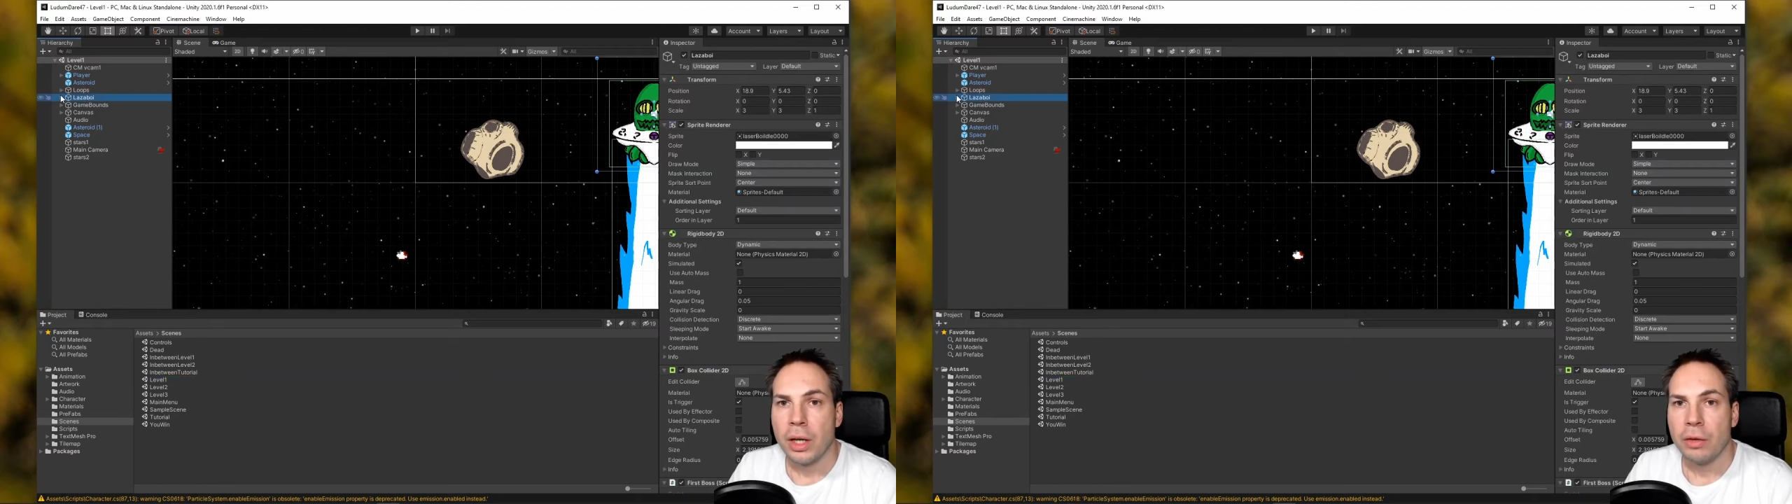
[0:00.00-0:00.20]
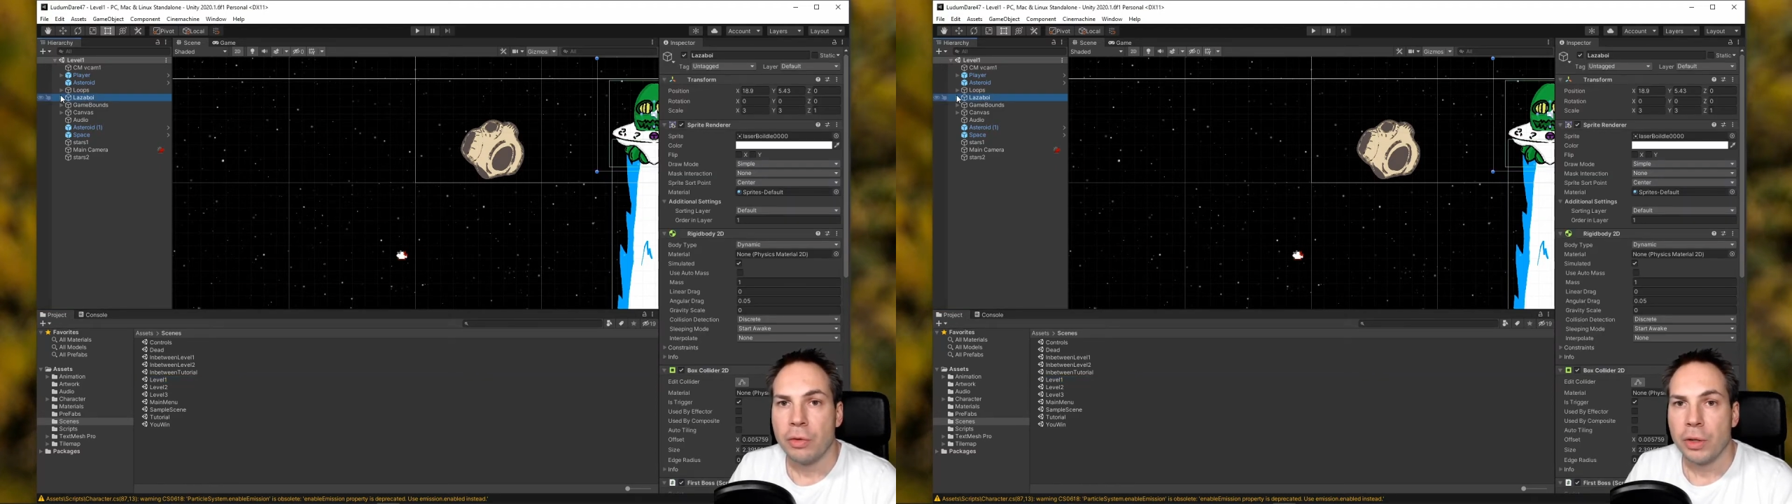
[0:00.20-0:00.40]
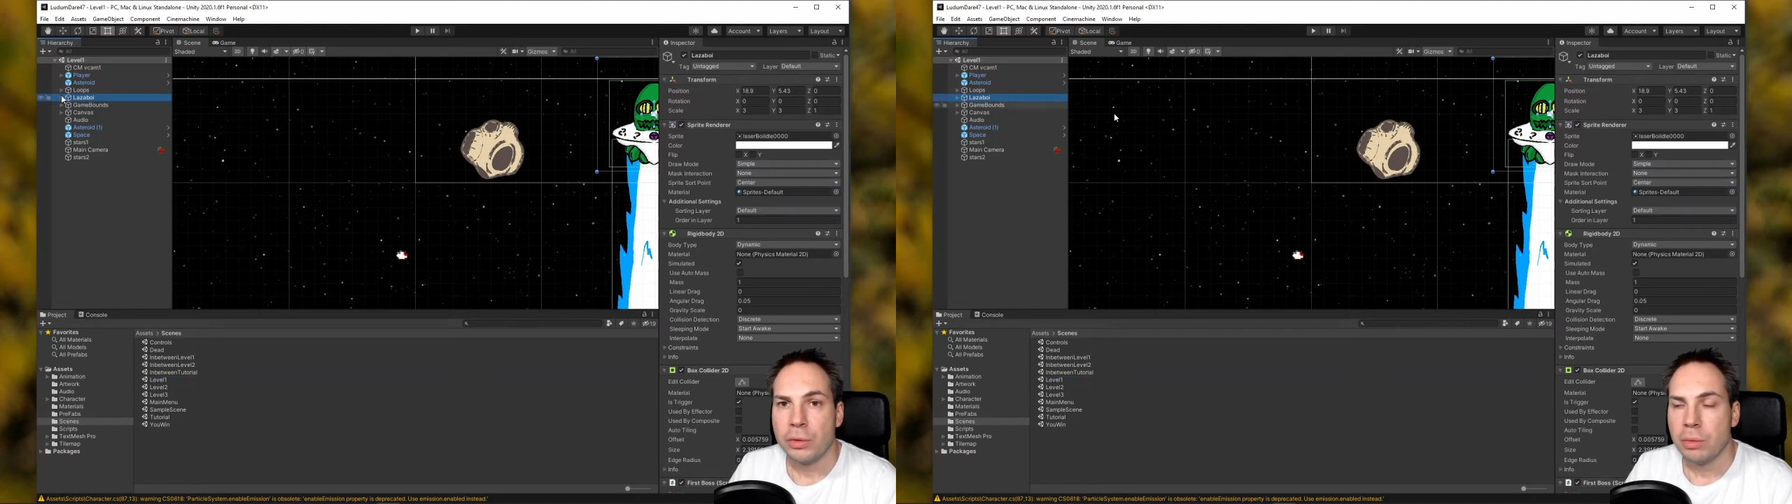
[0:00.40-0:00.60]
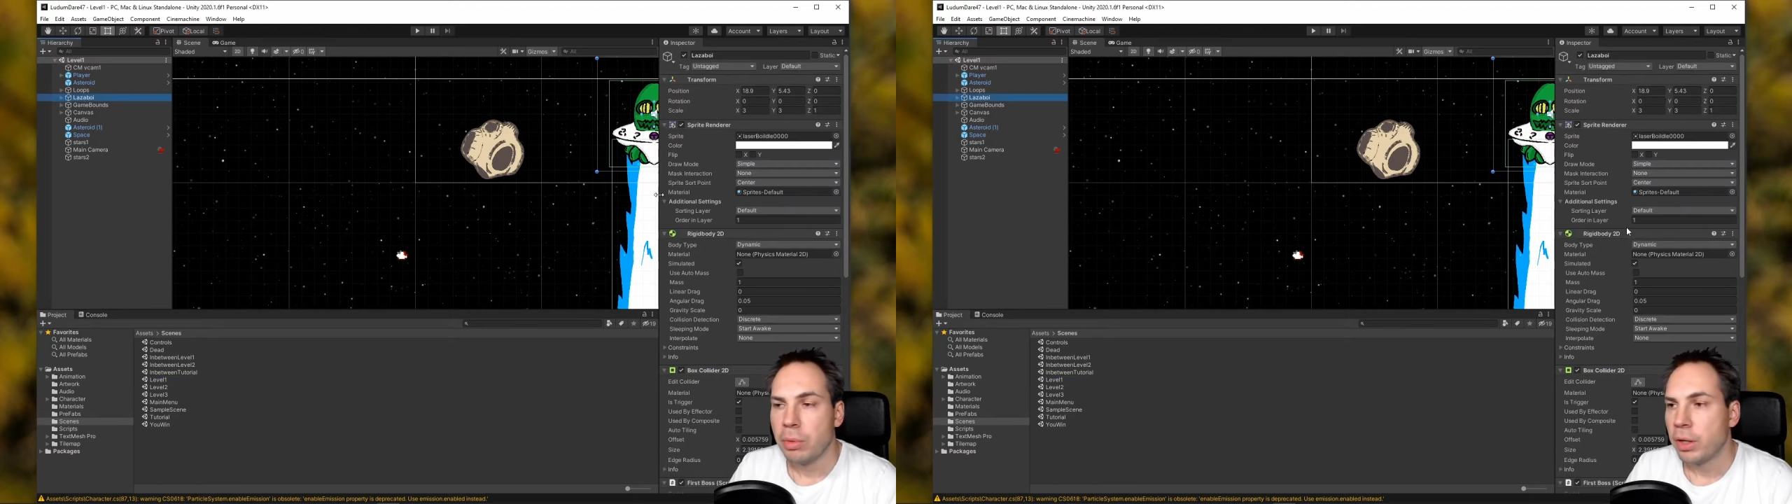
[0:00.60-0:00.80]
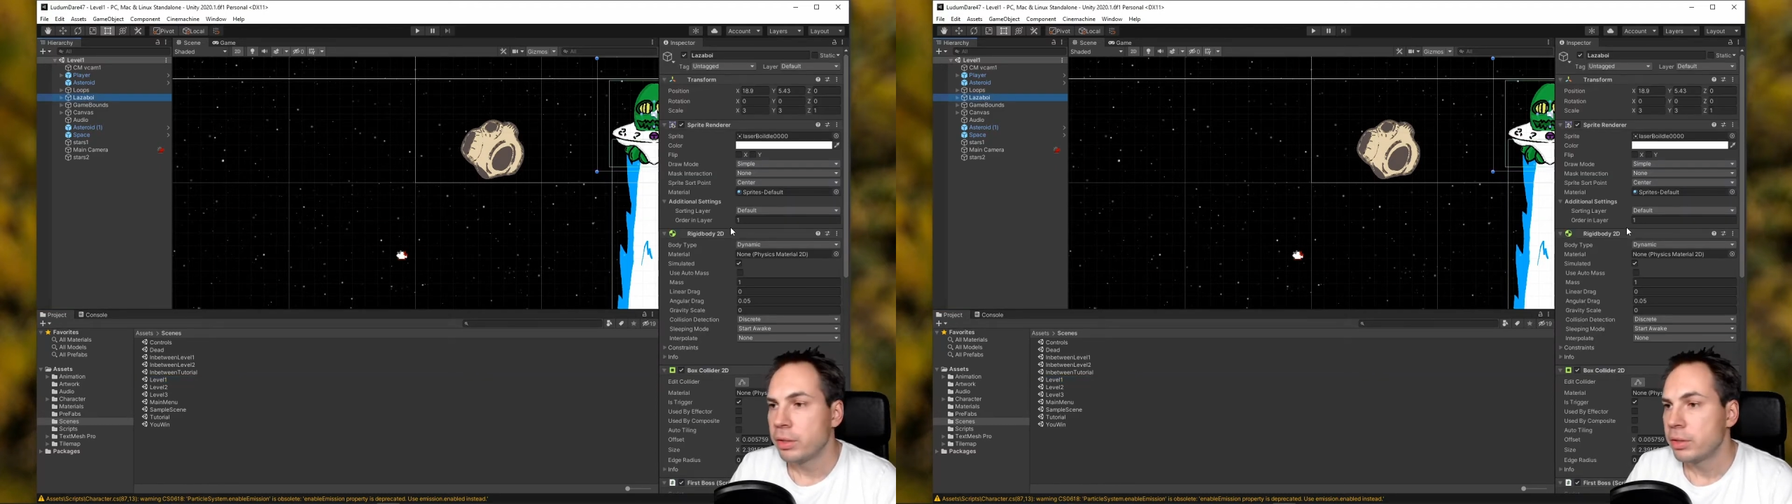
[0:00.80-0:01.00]
I found the
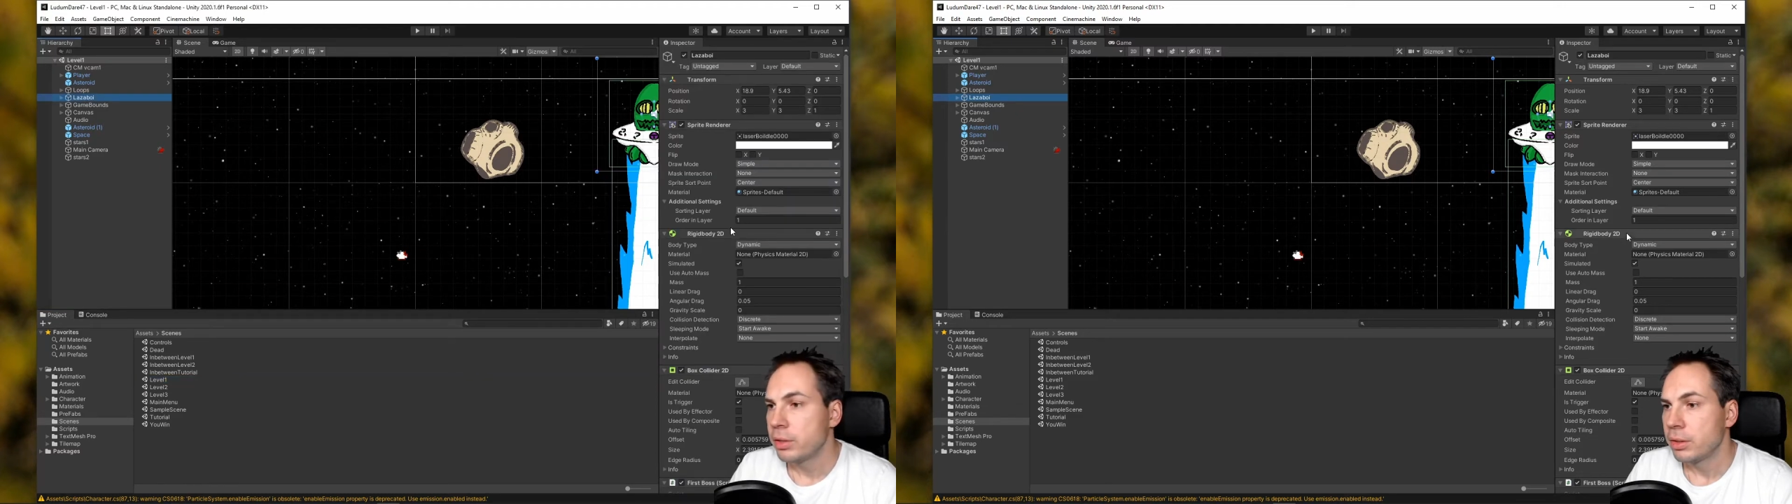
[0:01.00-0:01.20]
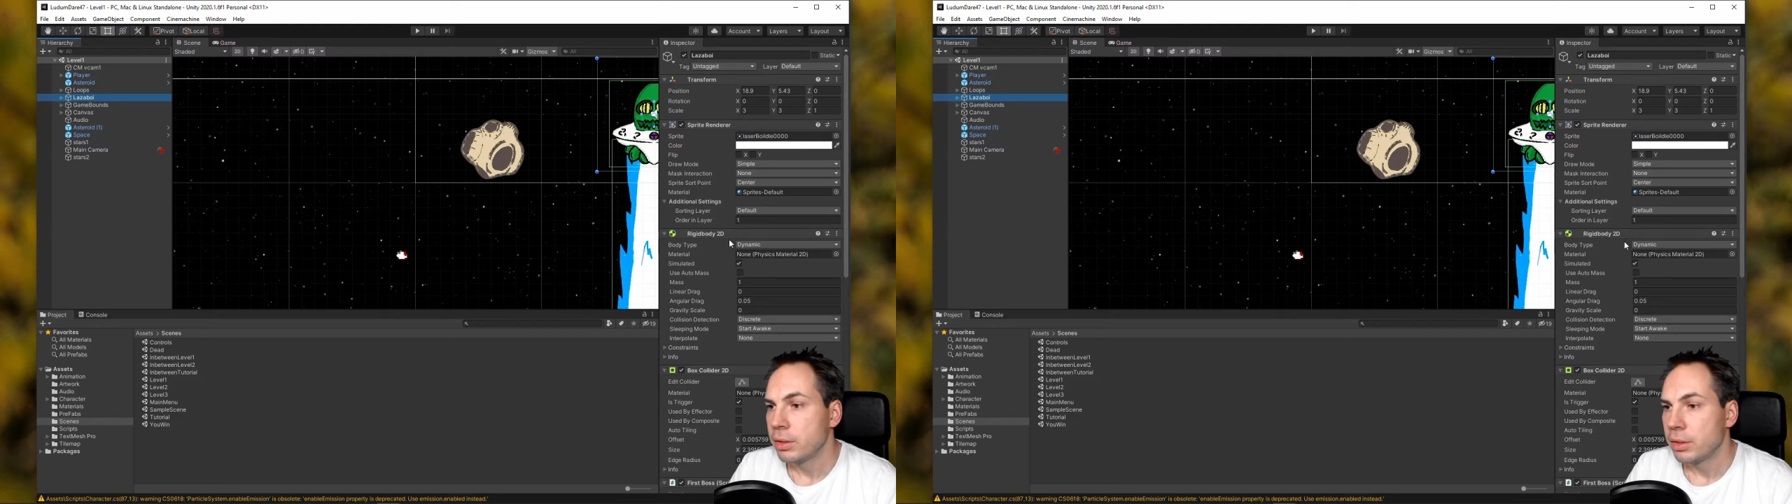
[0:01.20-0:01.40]
boss,